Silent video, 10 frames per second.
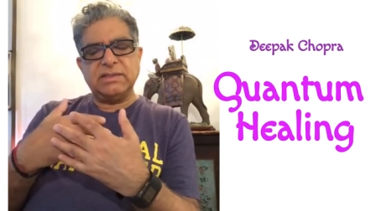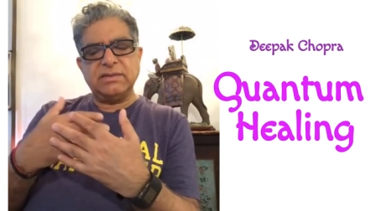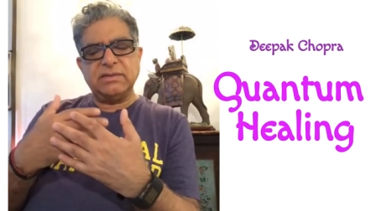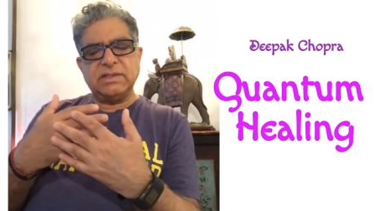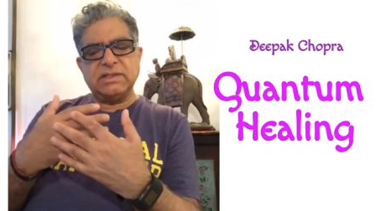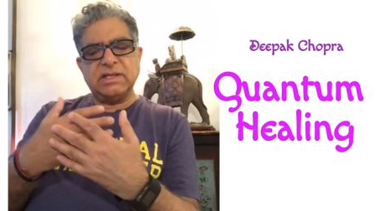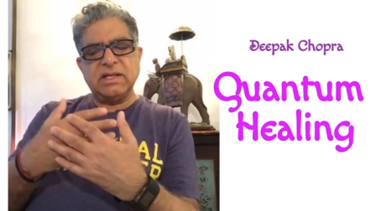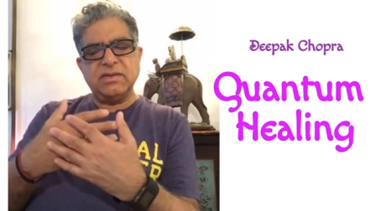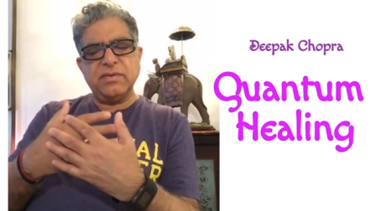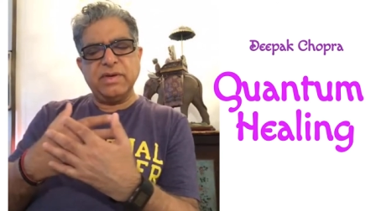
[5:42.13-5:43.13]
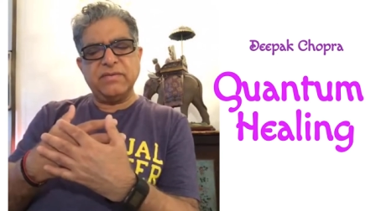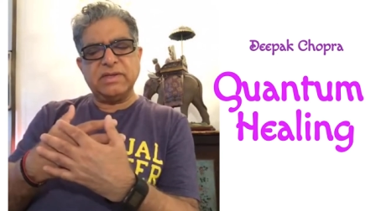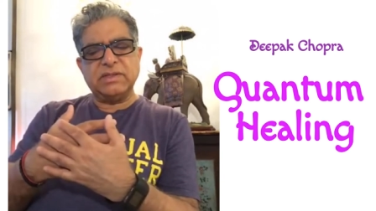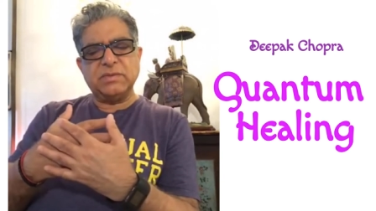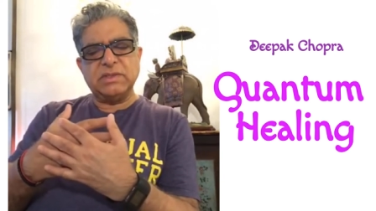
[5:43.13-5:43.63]
So there's another way of
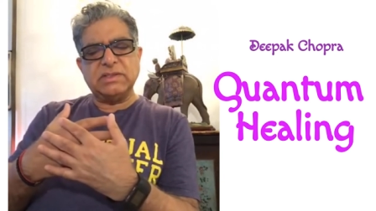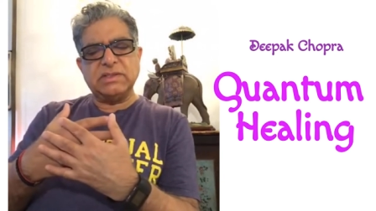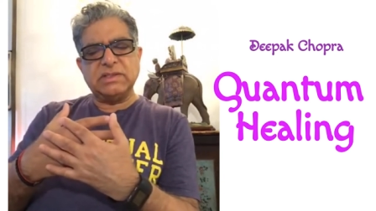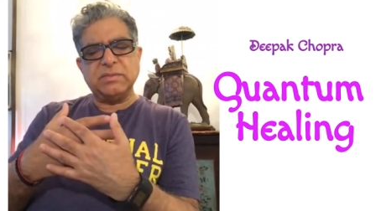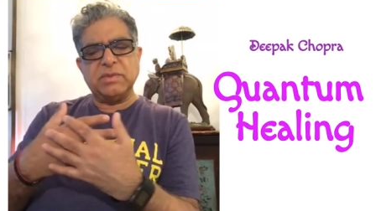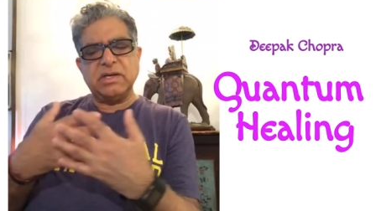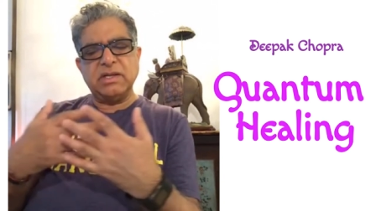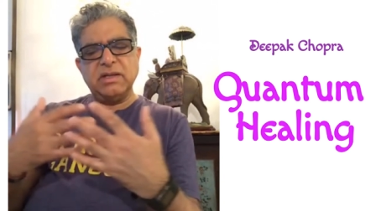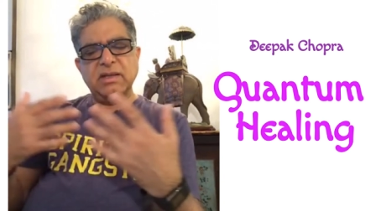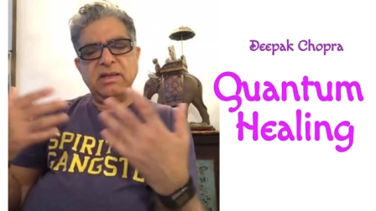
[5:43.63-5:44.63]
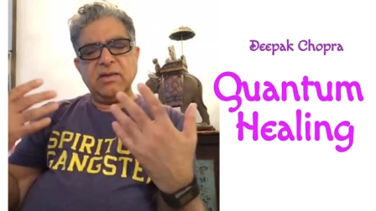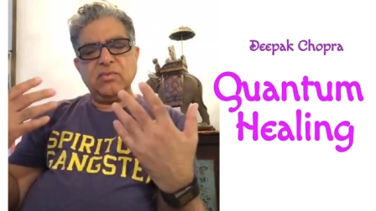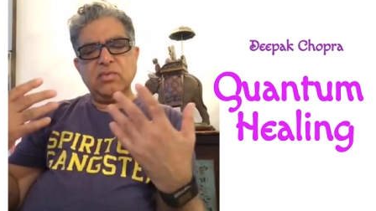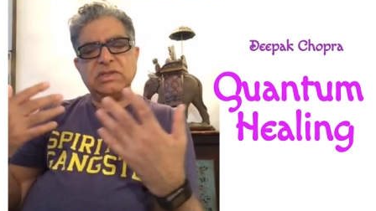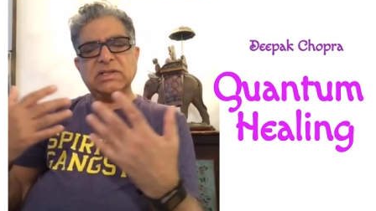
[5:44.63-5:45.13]
experiencing the body,
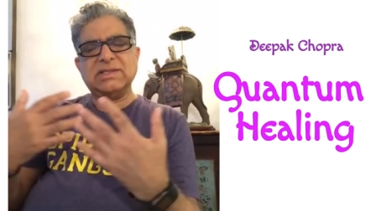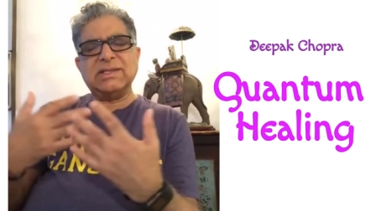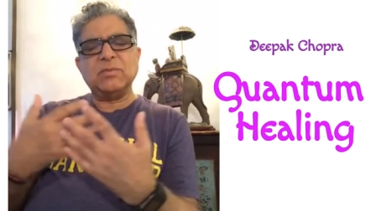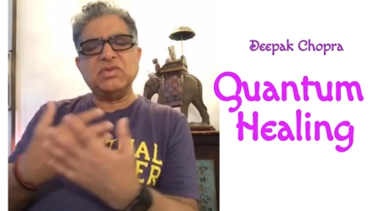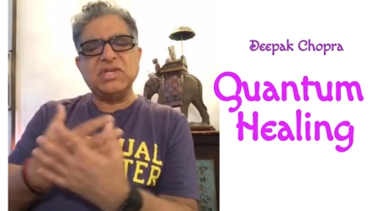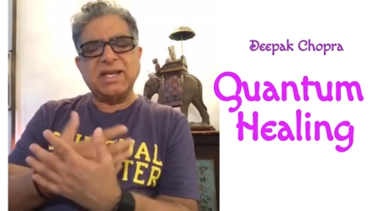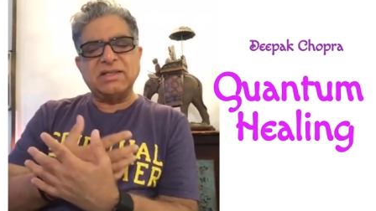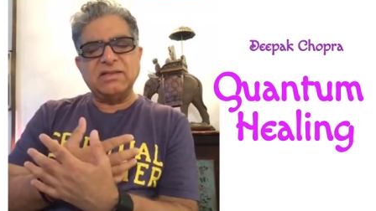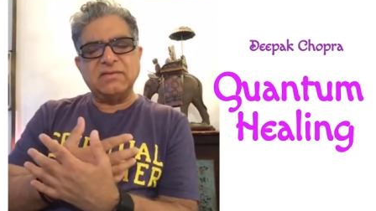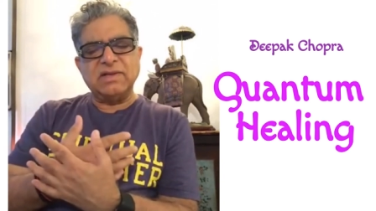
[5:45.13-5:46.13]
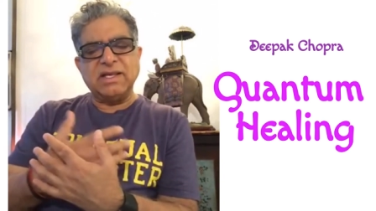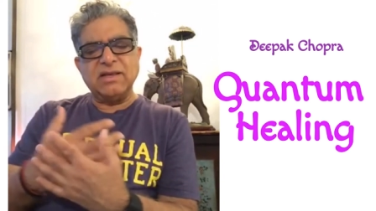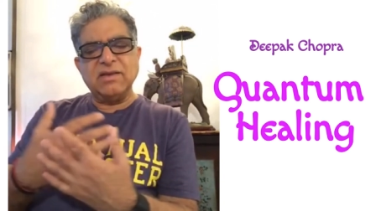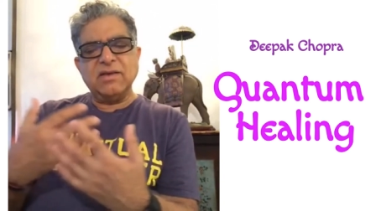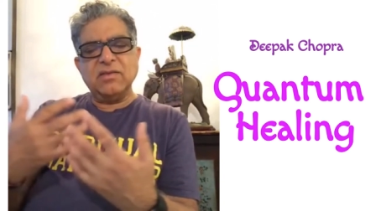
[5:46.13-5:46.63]
which is subjectively,
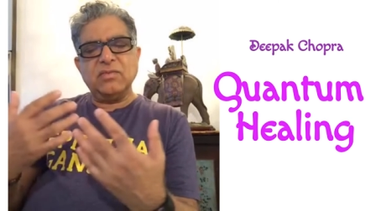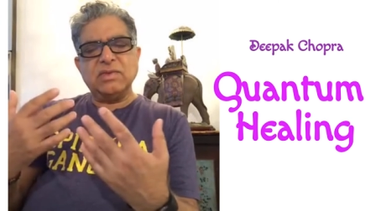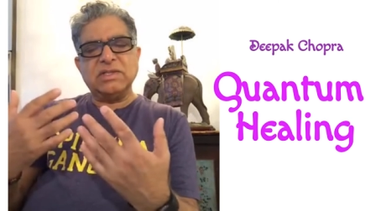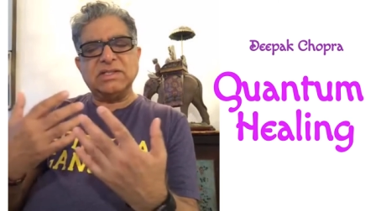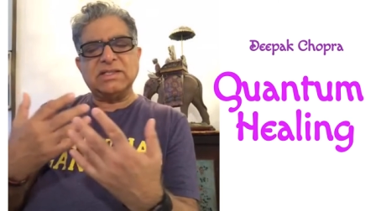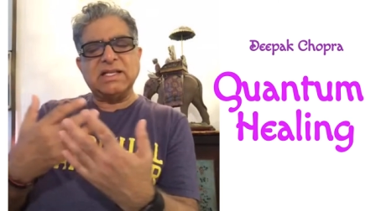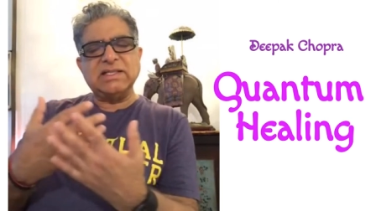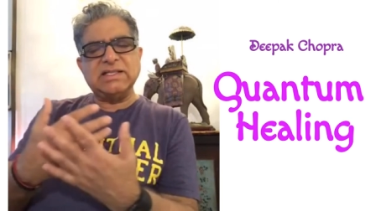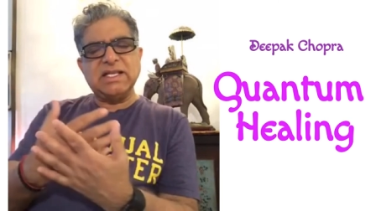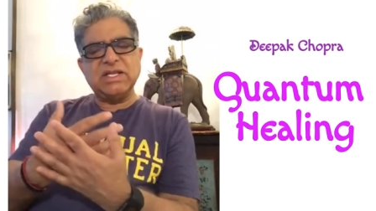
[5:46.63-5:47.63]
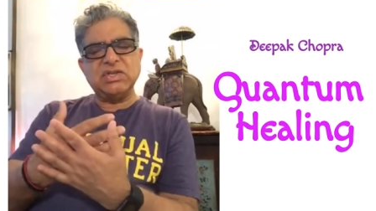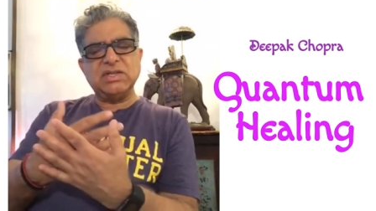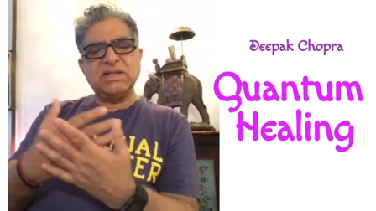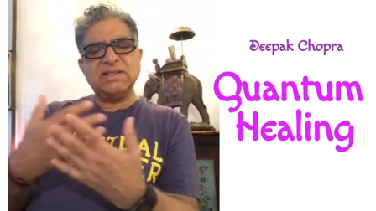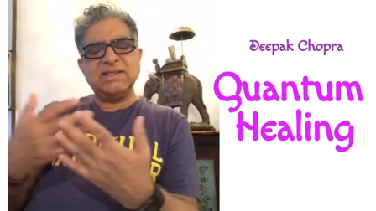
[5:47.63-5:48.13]
which is
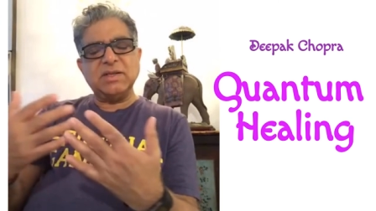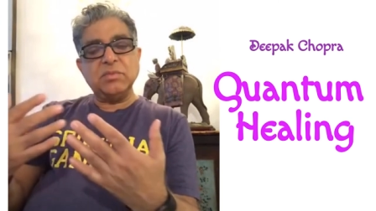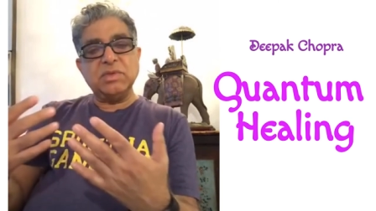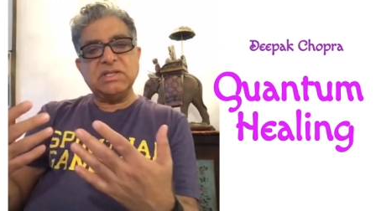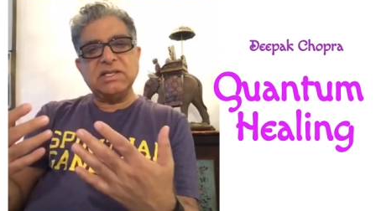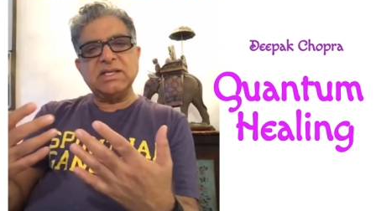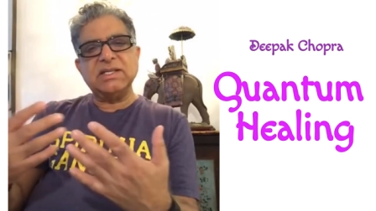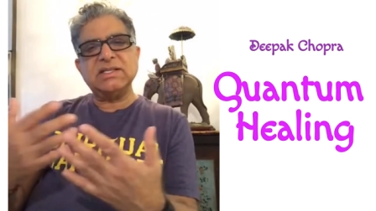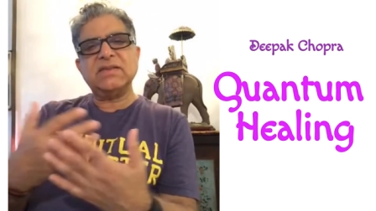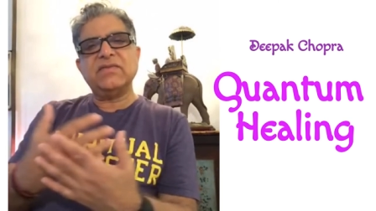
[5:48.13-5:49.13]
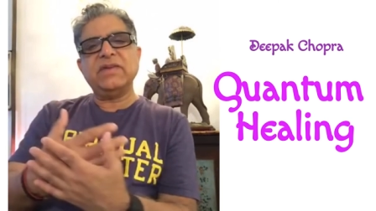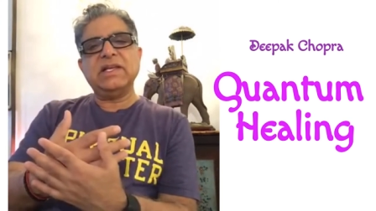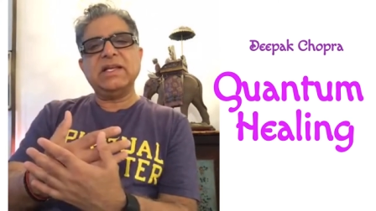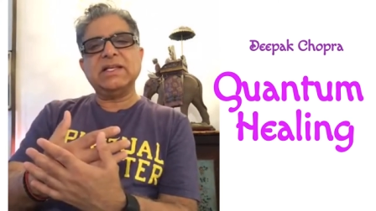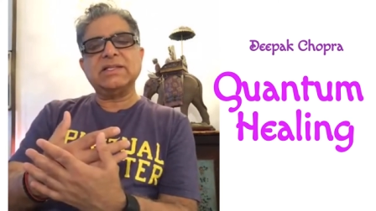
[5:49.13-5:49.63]
sensations, images,
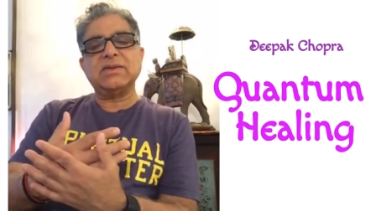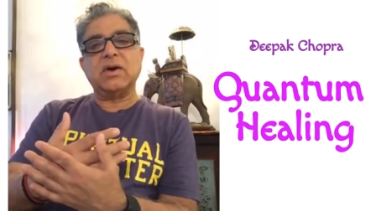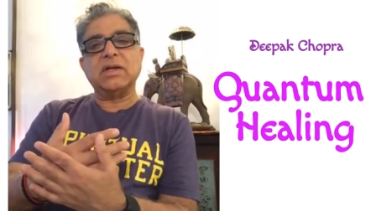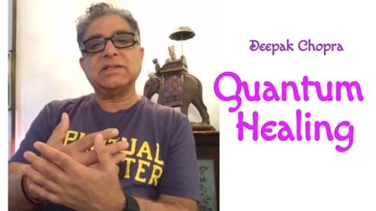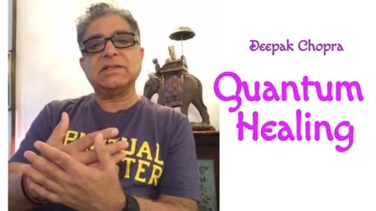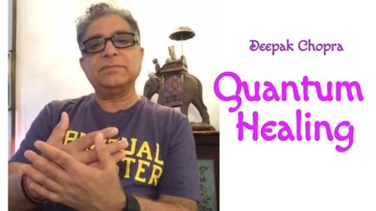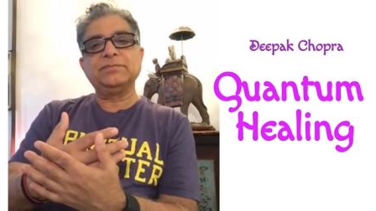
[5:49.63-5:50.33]
feelings, thoughts.